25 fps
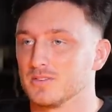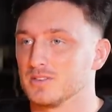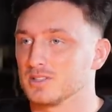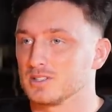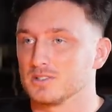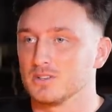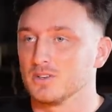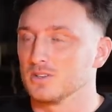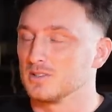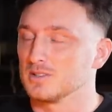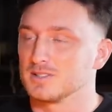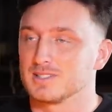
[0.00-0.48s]
It's
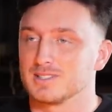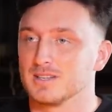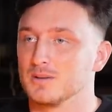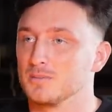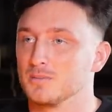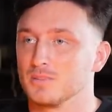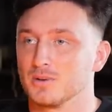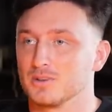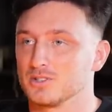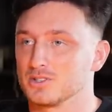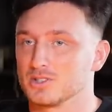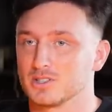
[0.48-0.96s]
not as
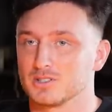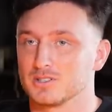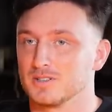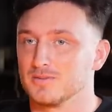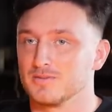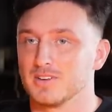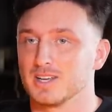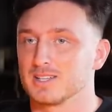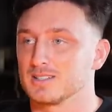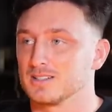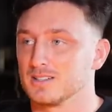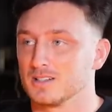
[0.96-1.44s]
simple as just
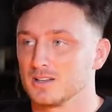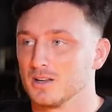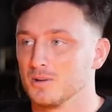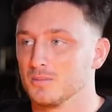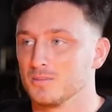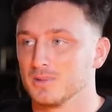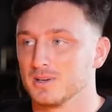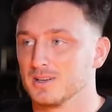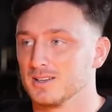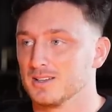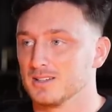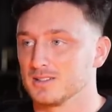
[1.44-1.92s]
investing in a
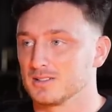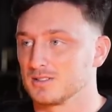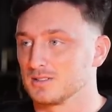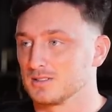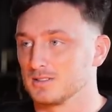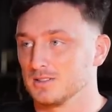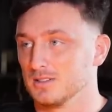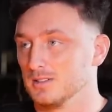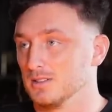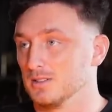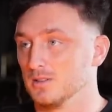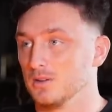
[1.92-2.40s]
company.
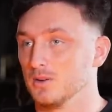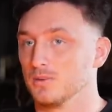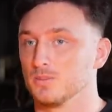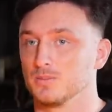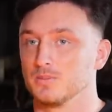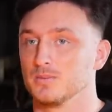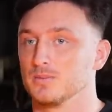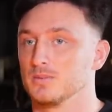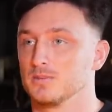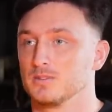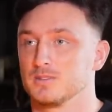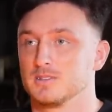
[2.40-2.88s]
It's oh,
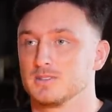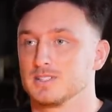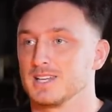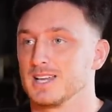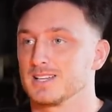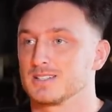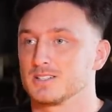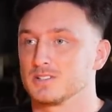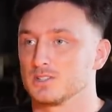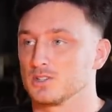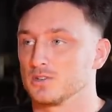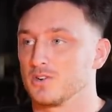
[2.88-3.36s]

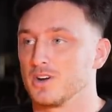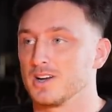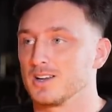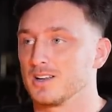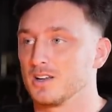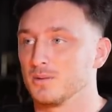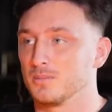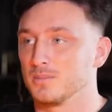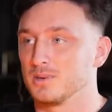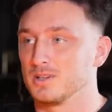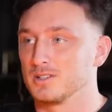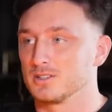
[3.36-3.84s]
Tesla's a great
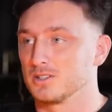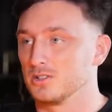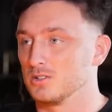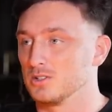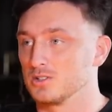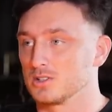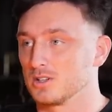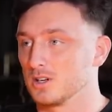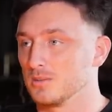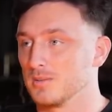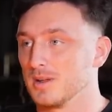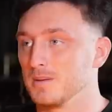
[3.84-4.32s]
company, so you're
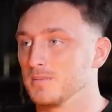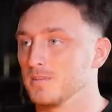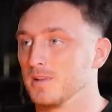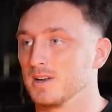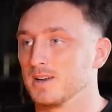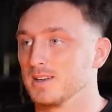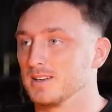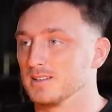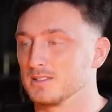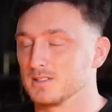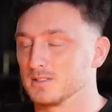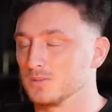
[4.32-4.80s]
just going to make
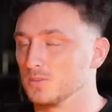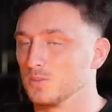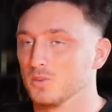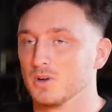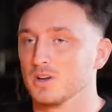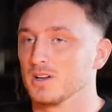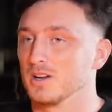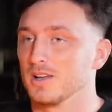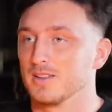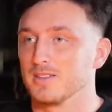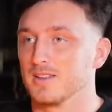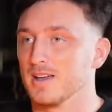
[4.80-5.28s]
money. It doesn't
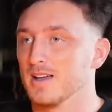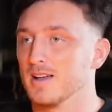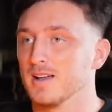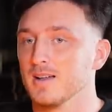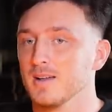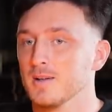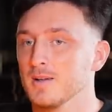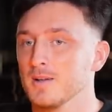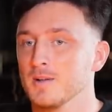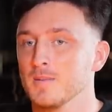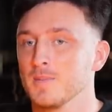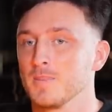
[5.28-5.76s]
work like that.
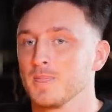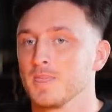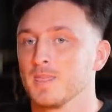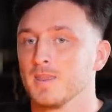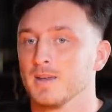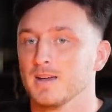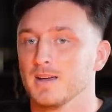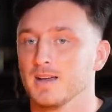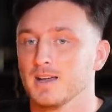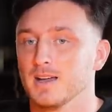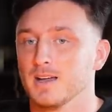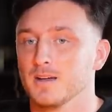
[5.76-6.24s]
Mm -hmm.
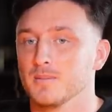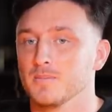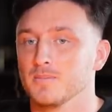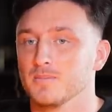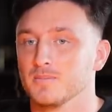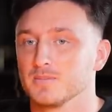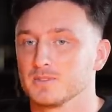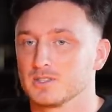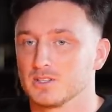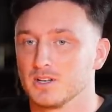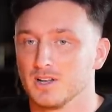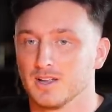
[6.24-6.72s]
um,
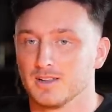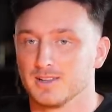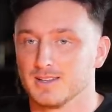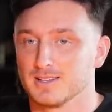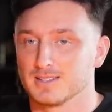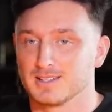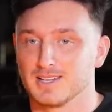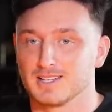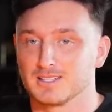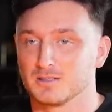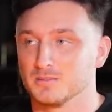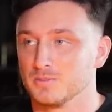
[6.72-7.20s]
so like
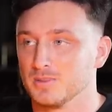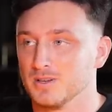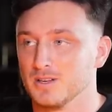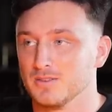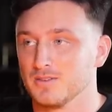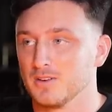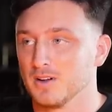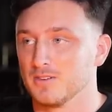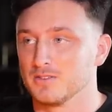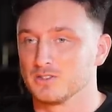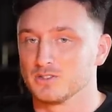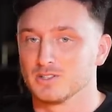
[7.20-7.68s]
there's S and P
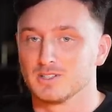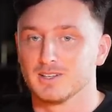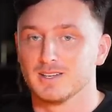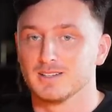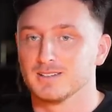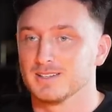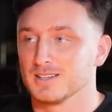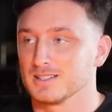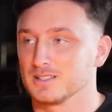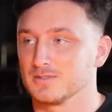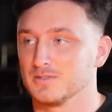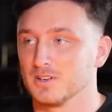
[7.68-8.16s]
500
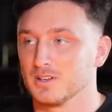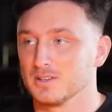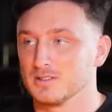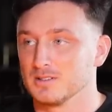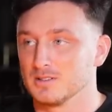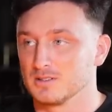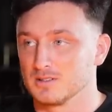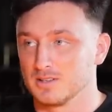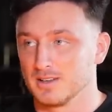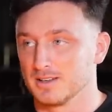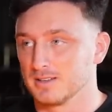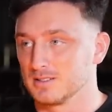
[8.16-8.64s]
index
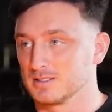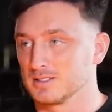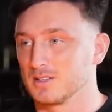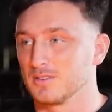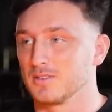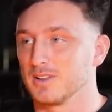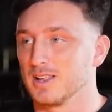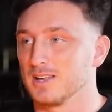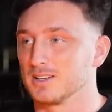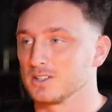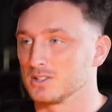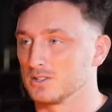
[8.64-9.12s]
funds, like stuff
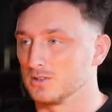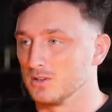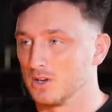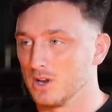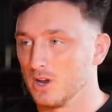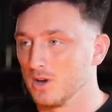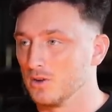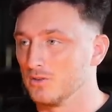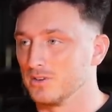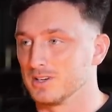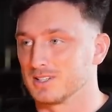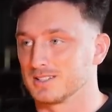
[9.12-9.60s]
like that, just
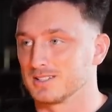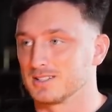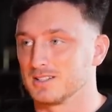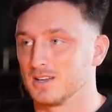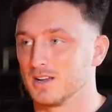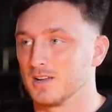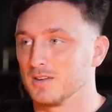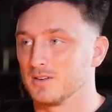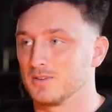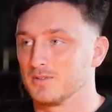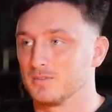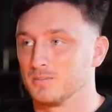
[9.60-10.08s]
low risk
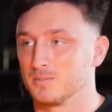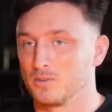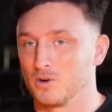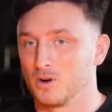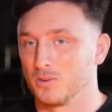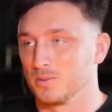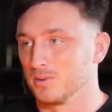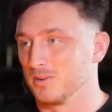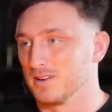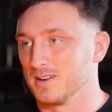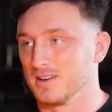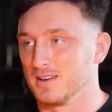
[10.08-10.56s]
stuff, yeah.
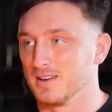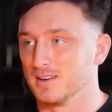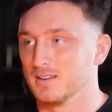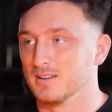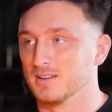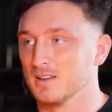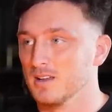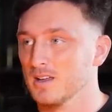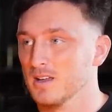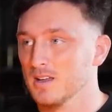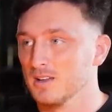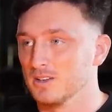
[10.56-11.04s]
property.
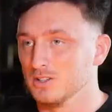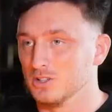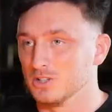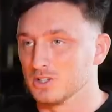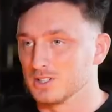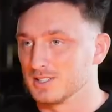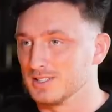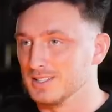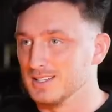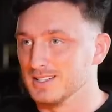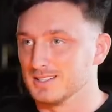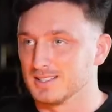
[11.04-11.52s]
You
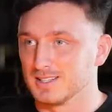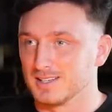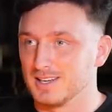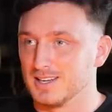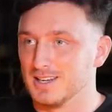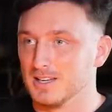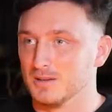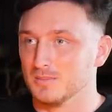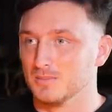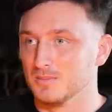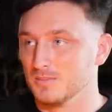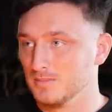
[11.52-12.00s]
just need to
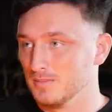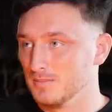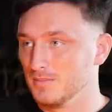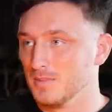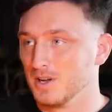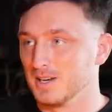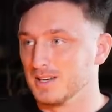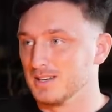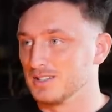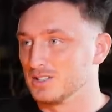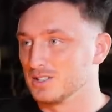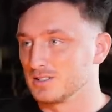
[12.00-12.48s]
keep
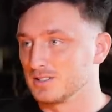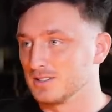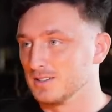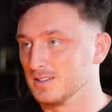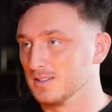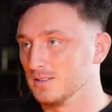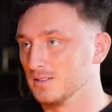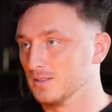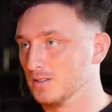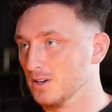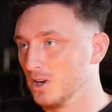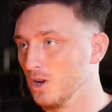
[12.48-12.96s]
money just
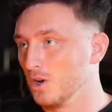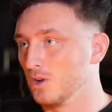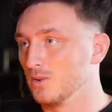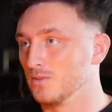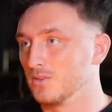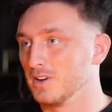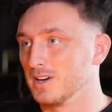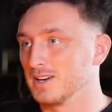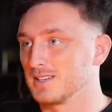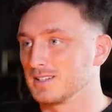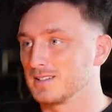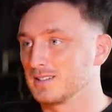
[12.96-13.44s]
in low
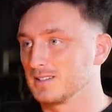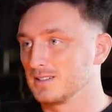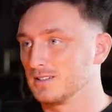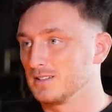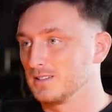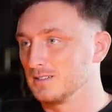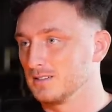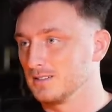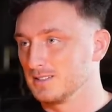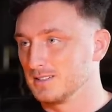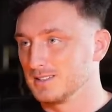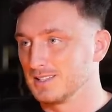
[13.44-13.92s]

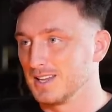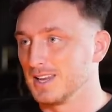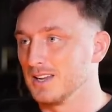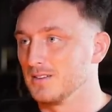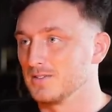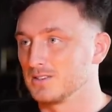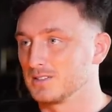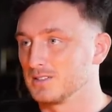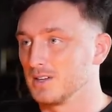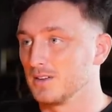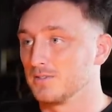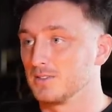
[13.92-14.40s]
risk, safe
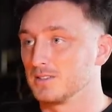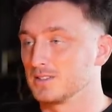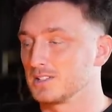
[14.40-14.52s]
stuff.